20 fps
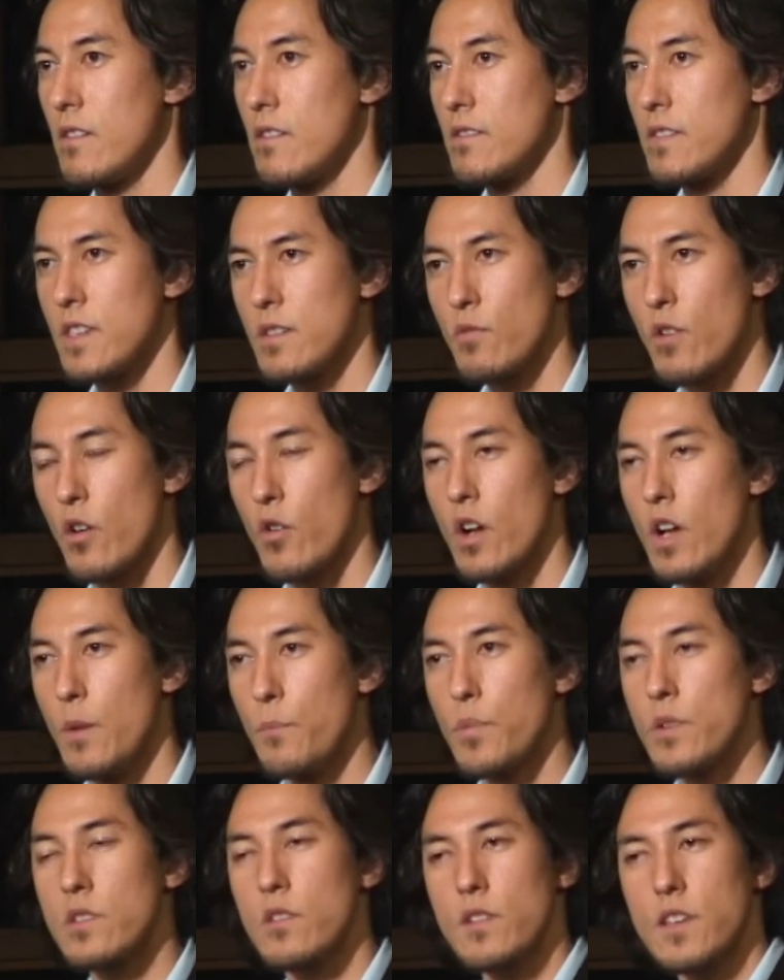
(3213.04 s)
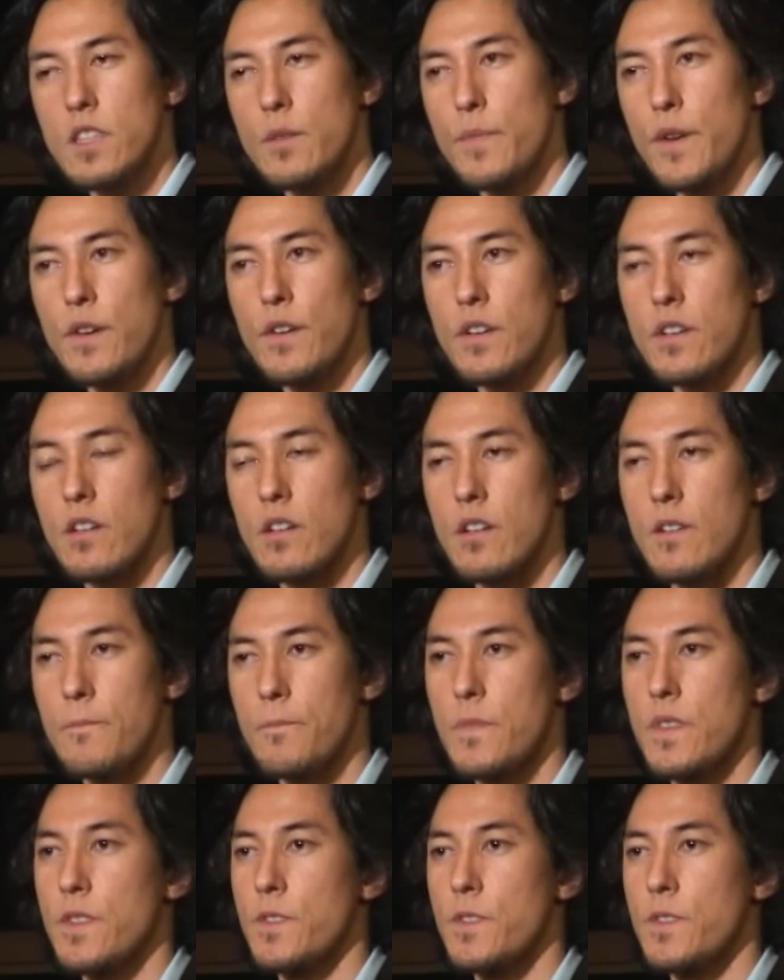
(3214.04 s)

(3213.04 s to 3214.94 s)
Zero. But look at America.